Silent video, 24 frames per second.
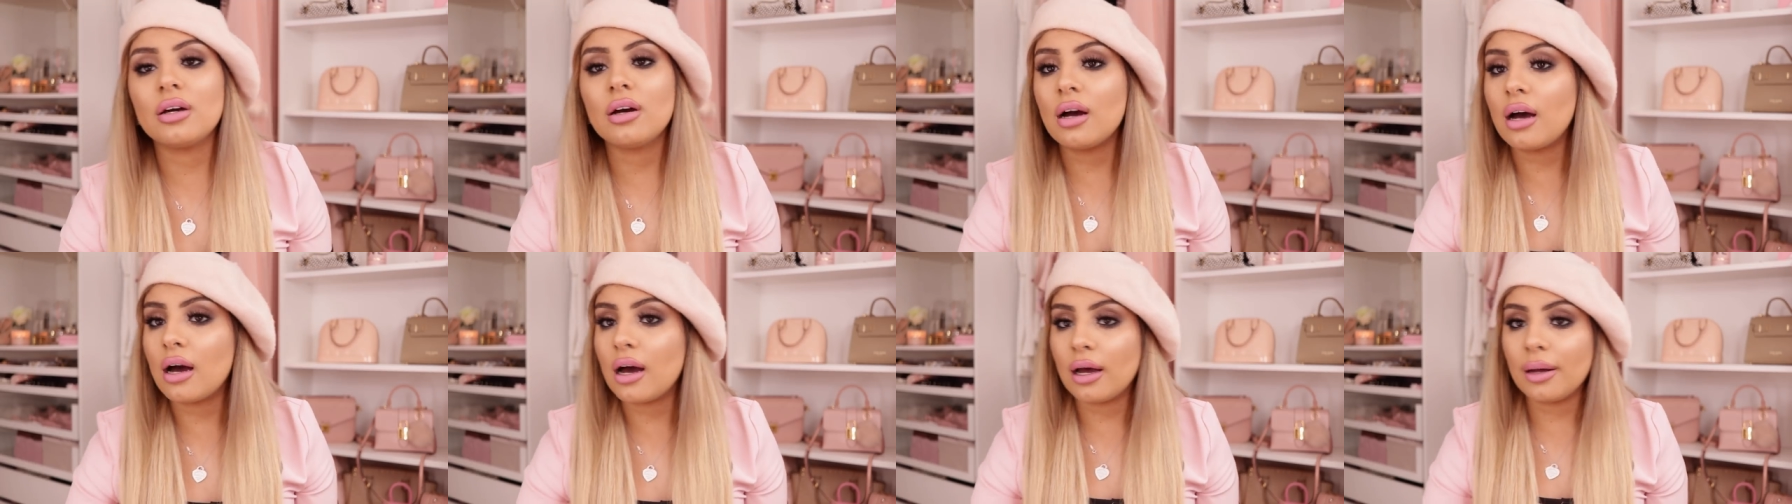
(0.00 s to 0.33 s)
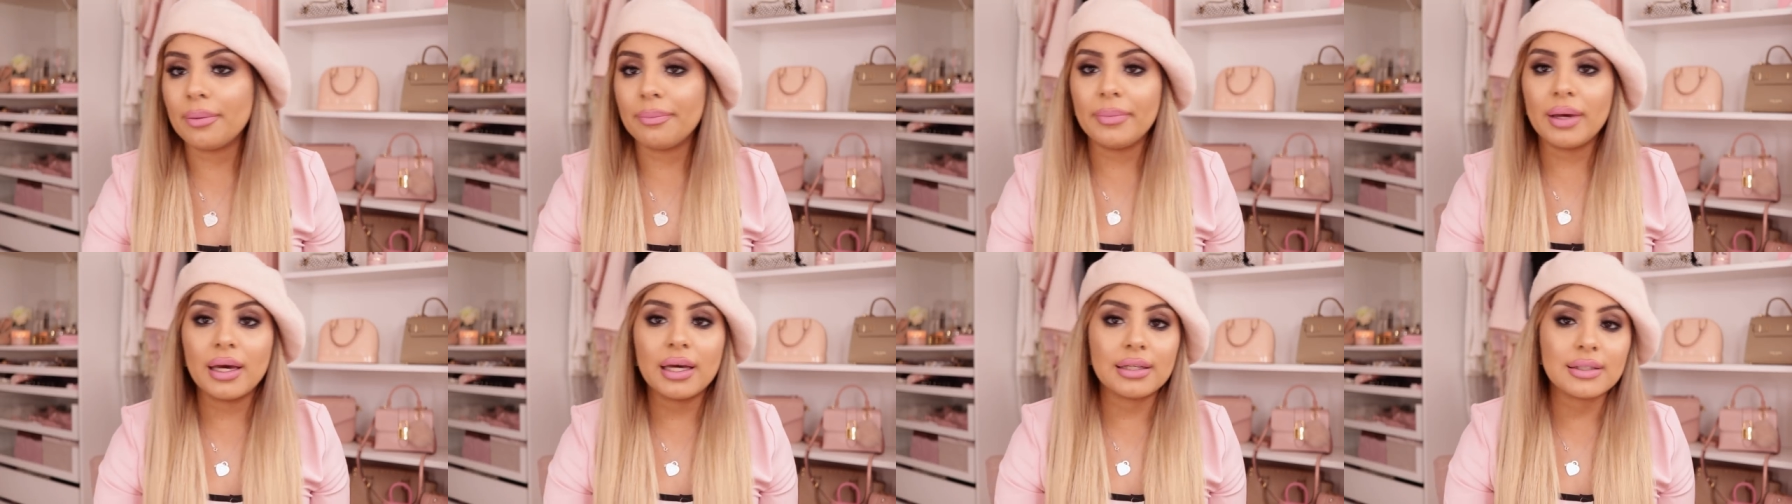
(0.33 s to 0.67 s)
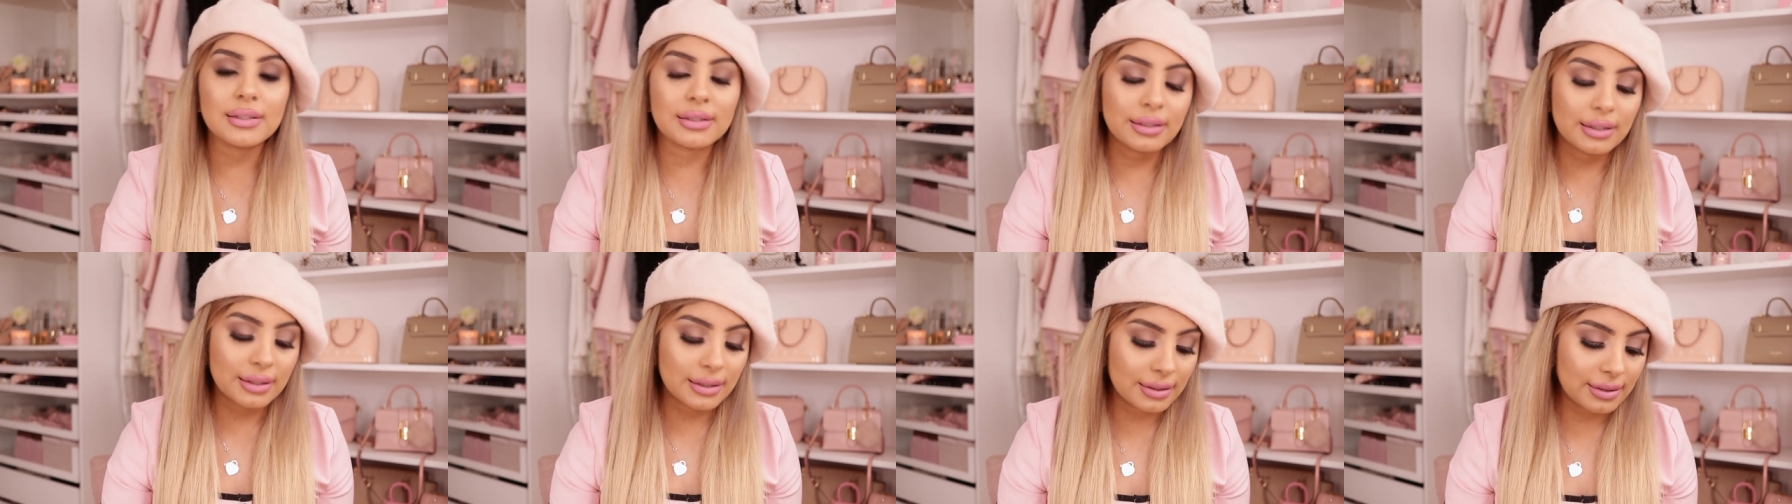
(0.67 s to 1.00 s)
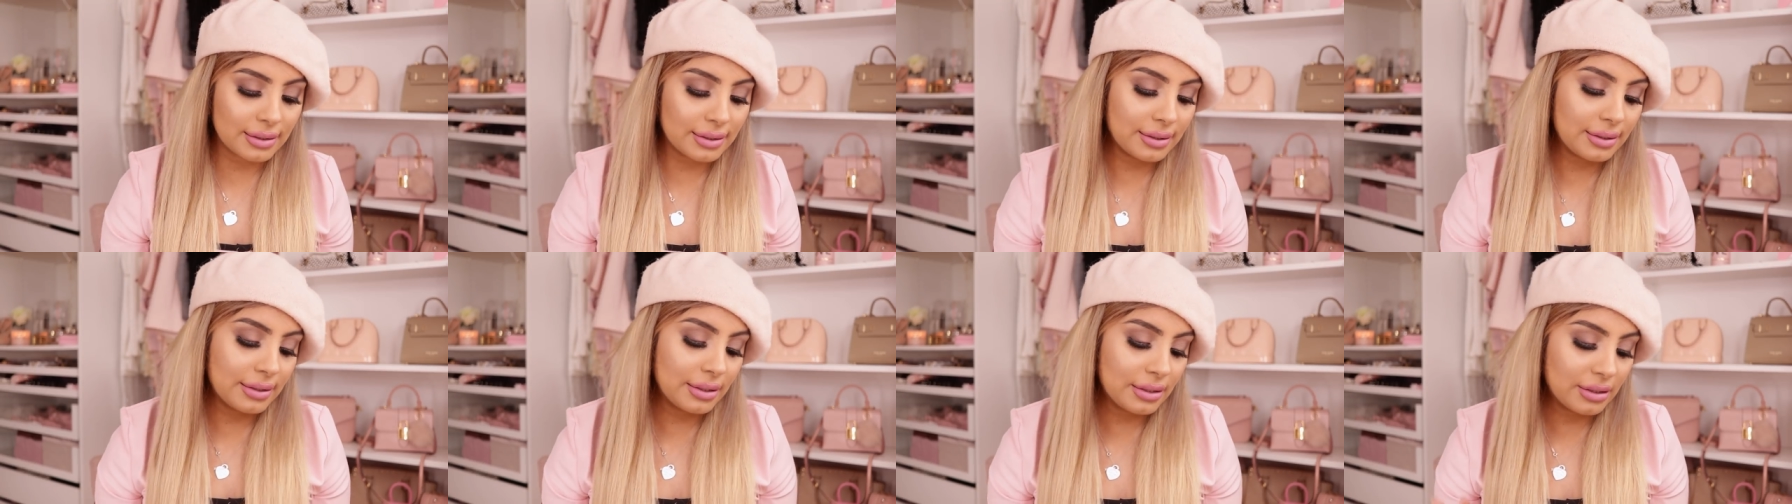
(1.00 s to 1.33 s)
a hot mess. Like, it
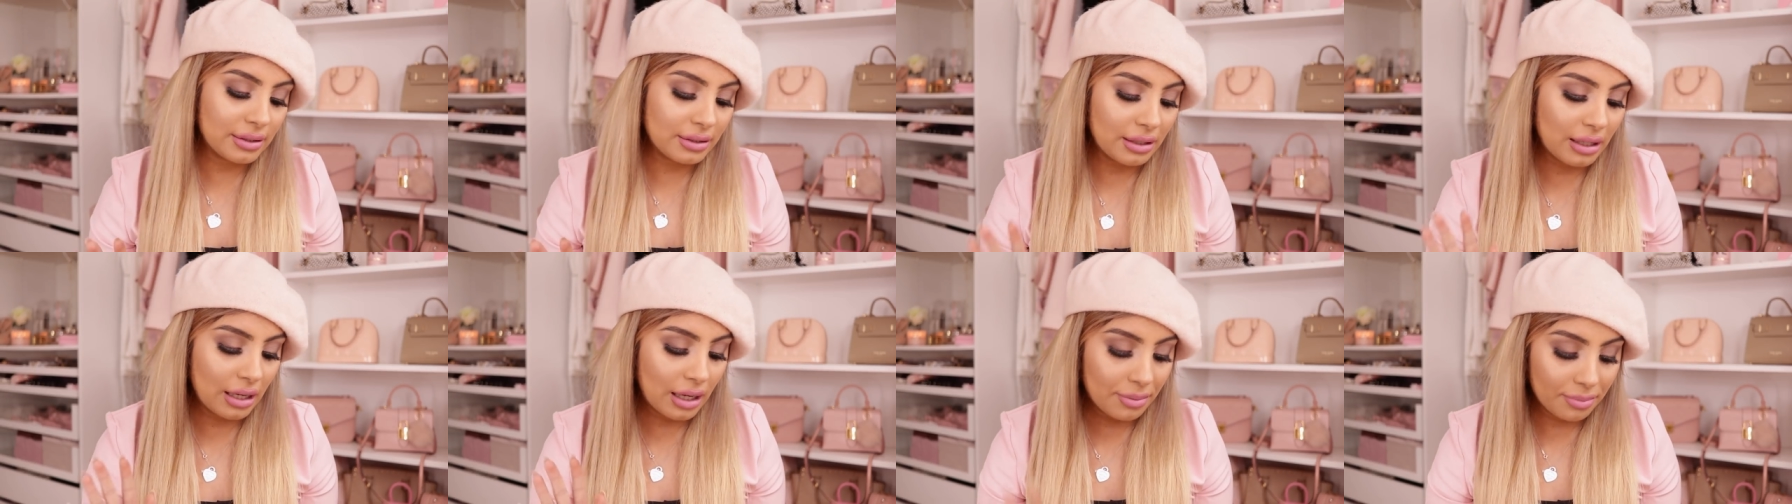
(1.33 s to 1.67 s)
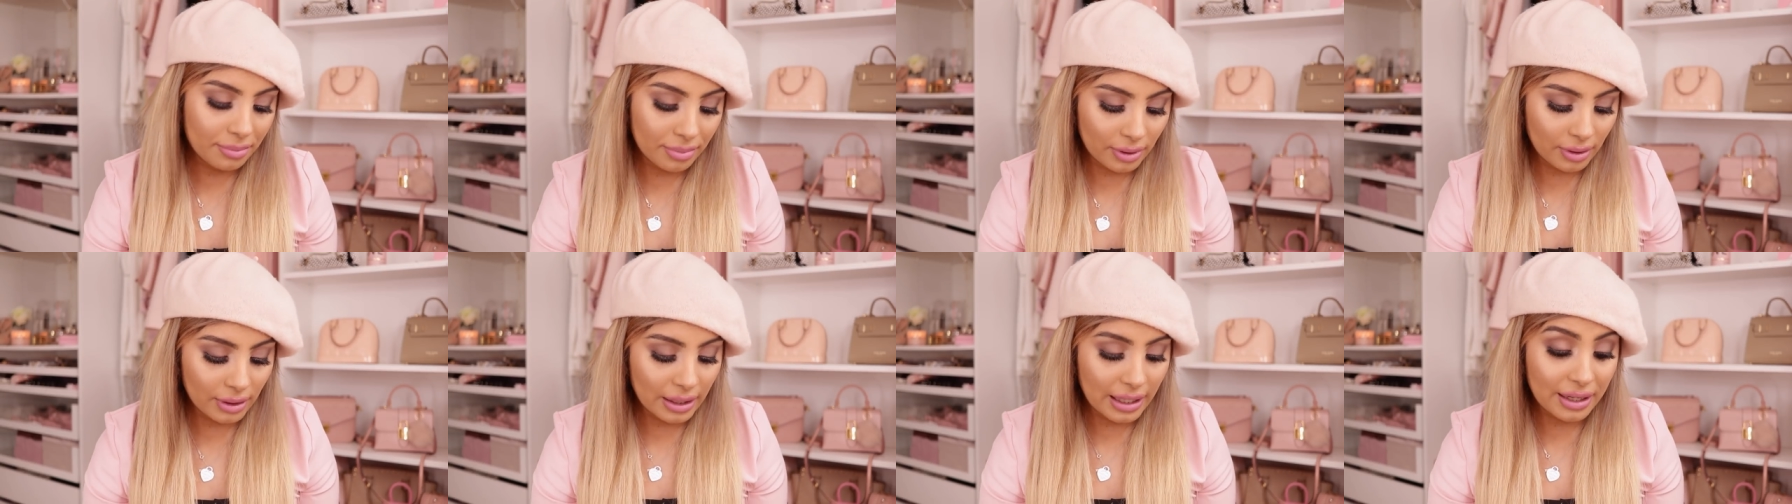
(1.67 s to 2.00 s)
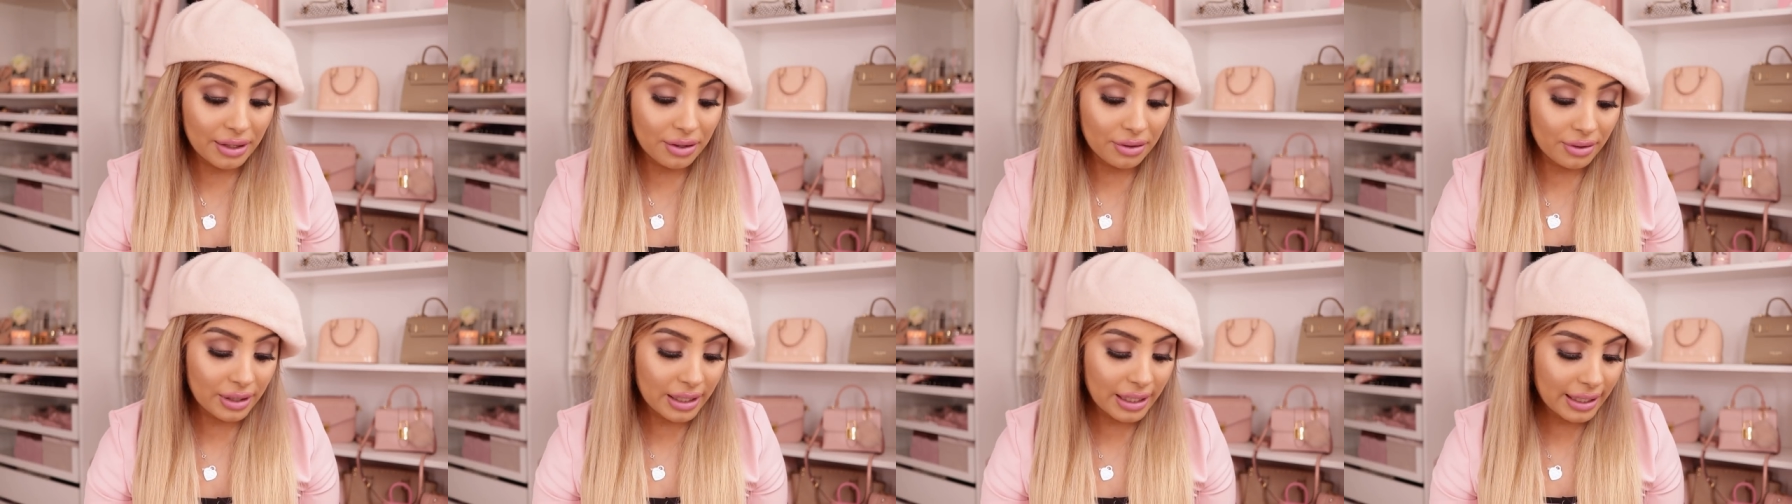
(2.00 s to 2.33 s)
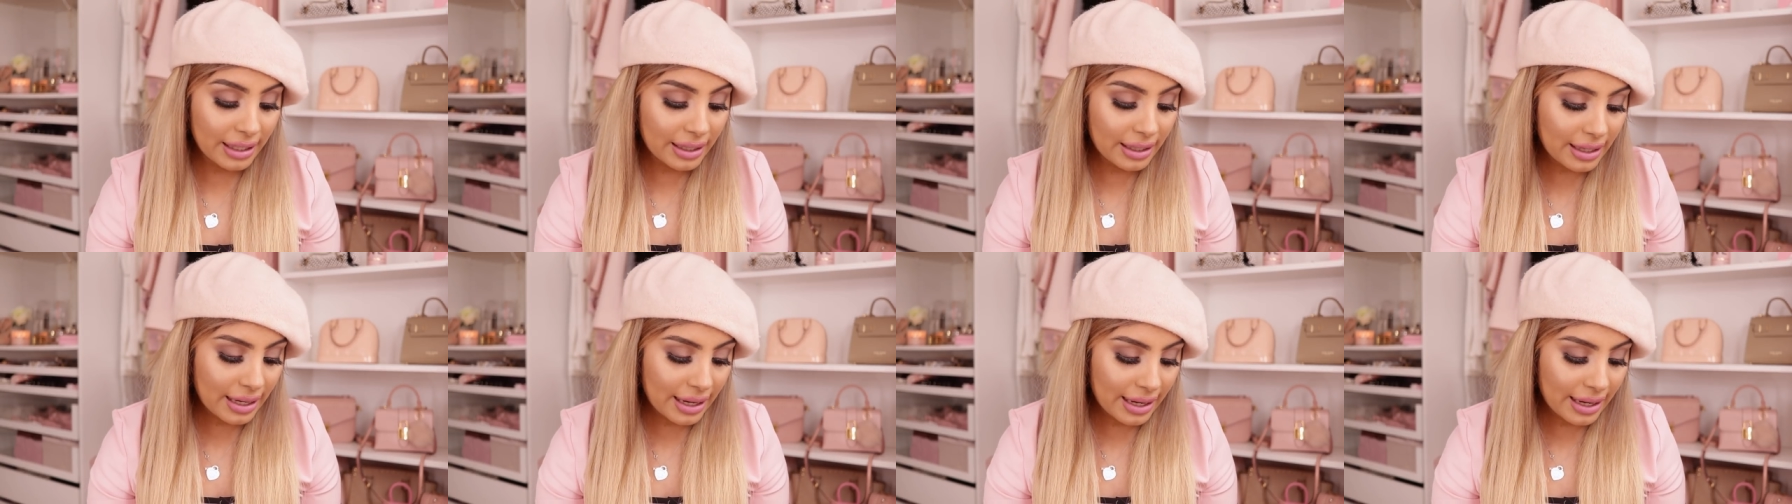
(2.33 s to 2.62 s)
just does not blend right.